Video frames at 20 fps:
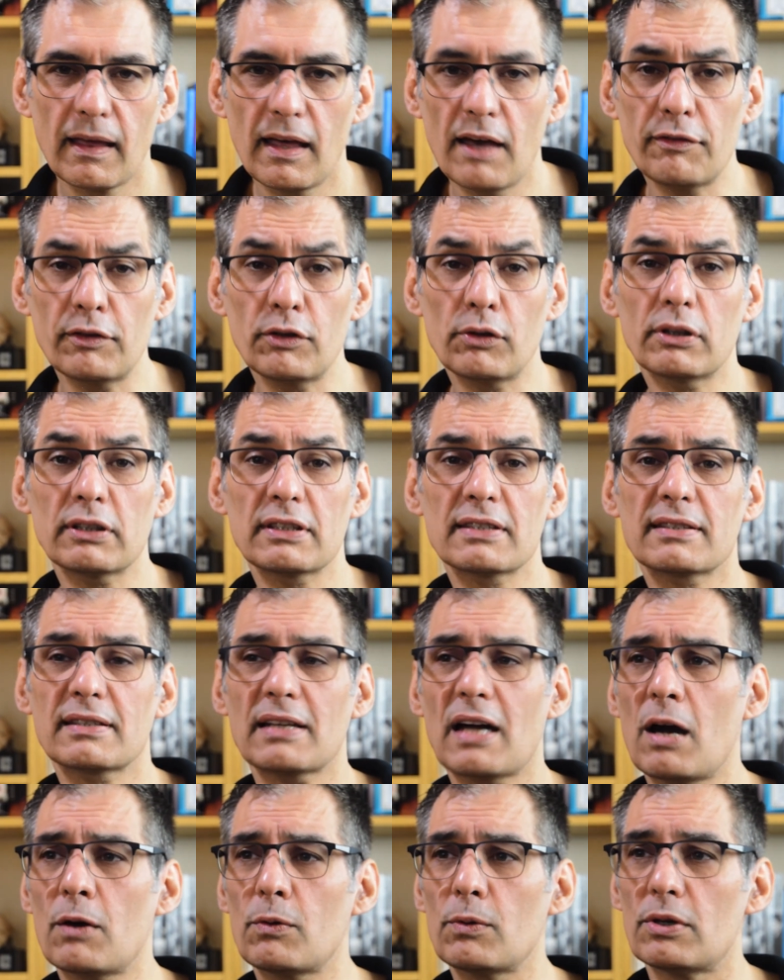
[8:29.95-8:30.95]
Have a look at
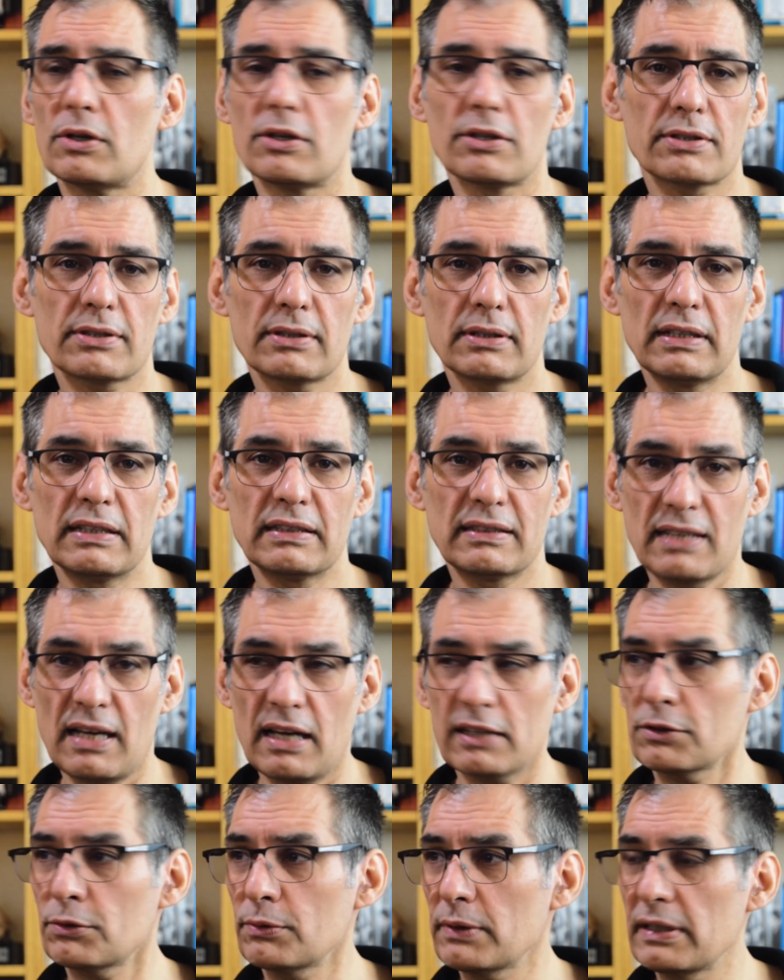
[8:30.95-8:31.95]
Star Wars.
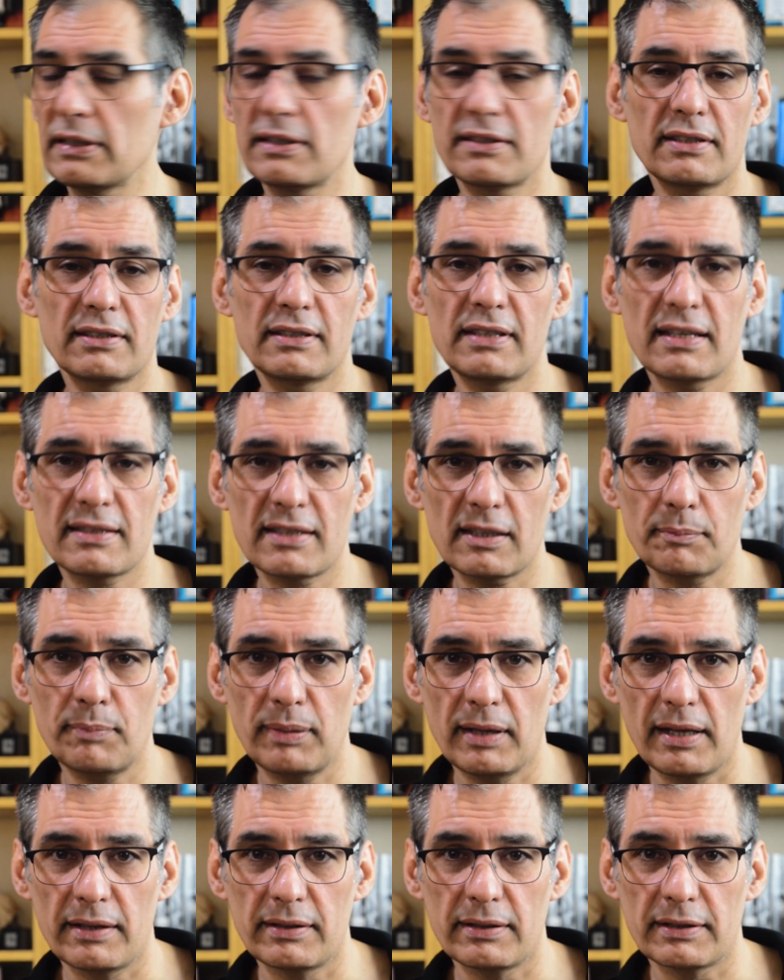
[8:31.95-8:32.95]
Tatooine is a desert
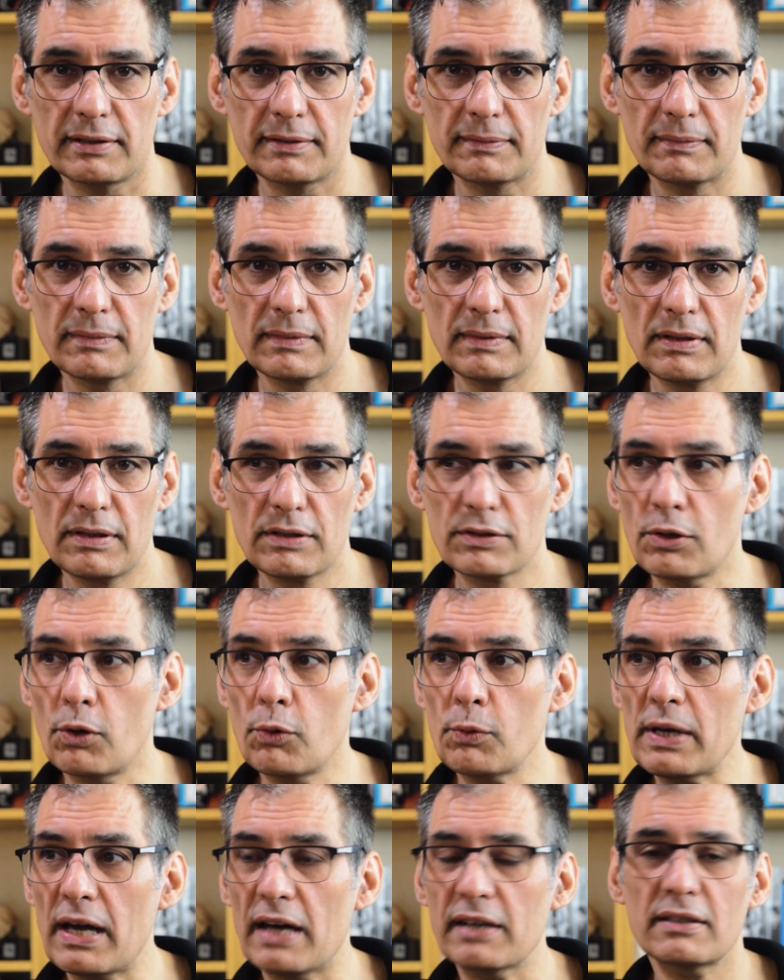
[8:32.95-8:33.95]
planet. So
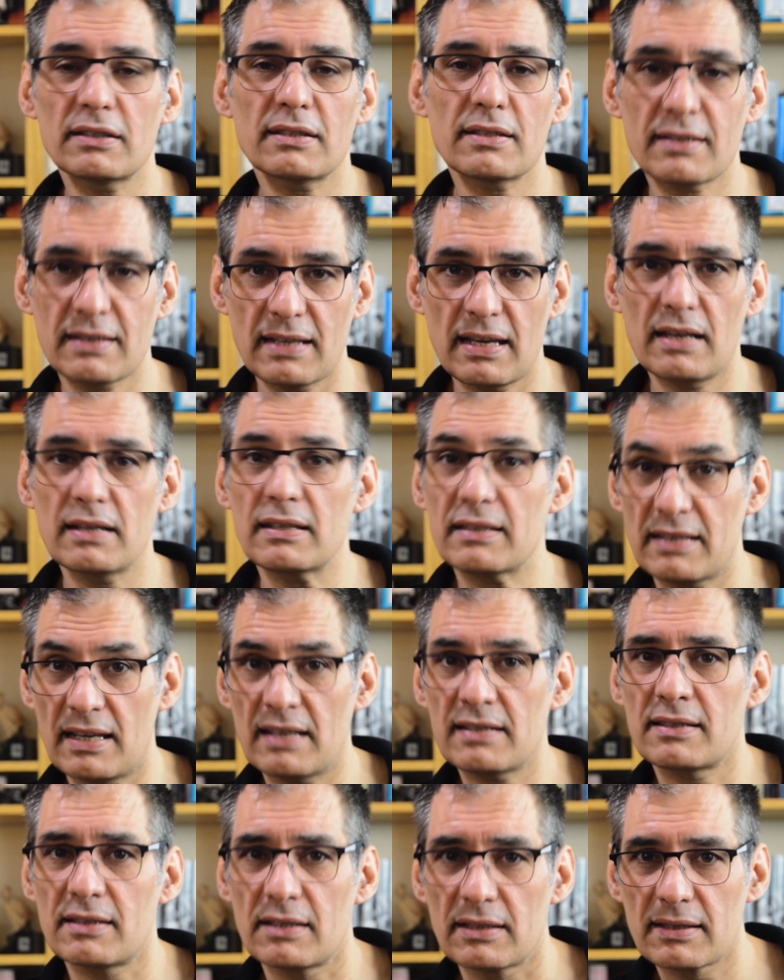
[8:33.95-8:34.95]
we understand
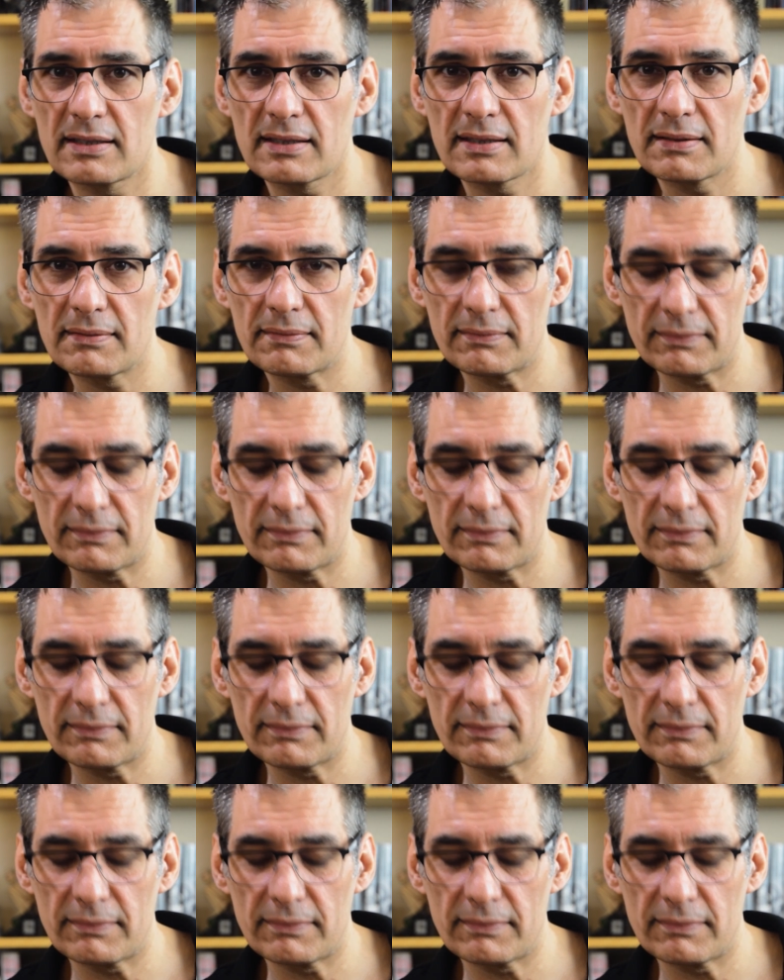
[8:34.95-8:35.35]
deserts.